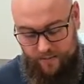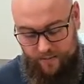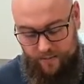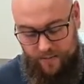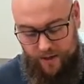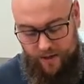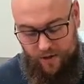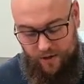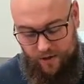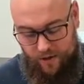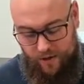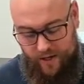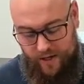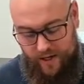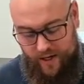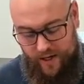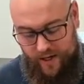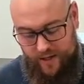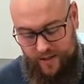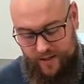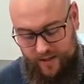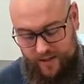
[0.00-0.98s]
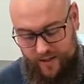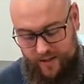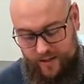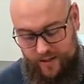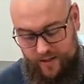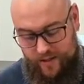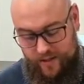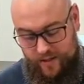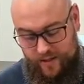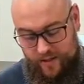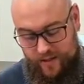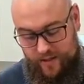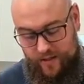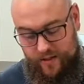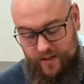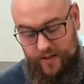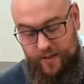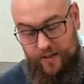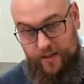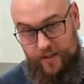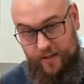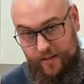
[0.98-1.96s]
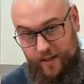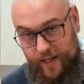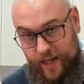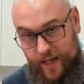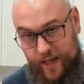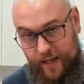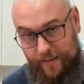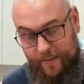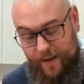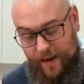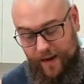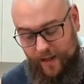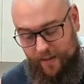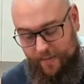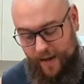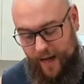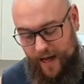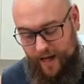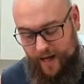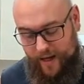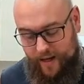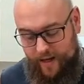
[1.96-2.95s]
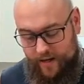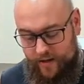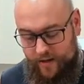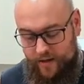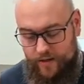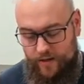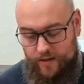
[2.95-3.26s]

mee goreng is to just take him out of the packet,